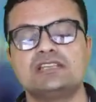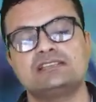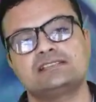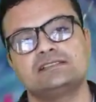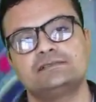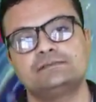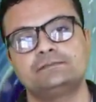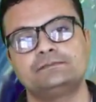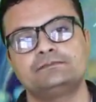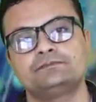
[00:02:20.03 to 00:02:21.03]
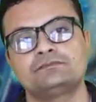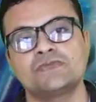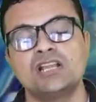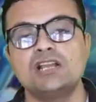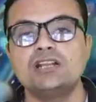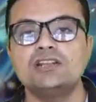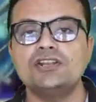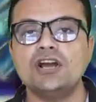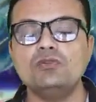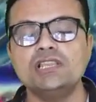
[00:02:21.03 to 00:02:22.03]
series.
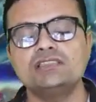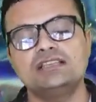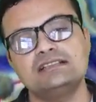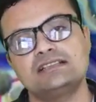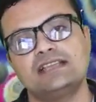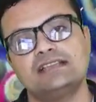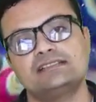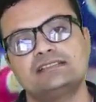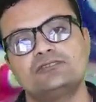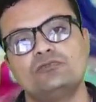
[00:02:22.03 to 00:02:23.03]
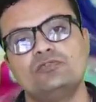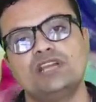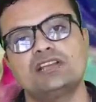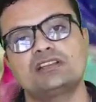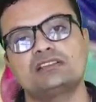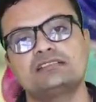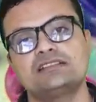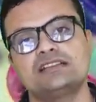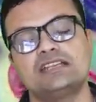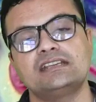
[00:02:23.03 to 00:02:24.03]
Now in this case, we are
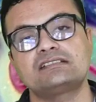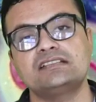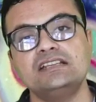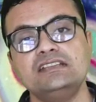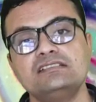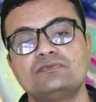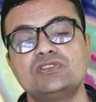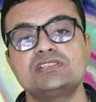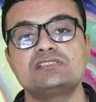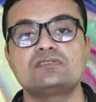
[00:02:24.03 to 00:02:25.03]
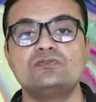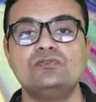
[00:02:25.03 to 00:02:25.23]
considering a series which is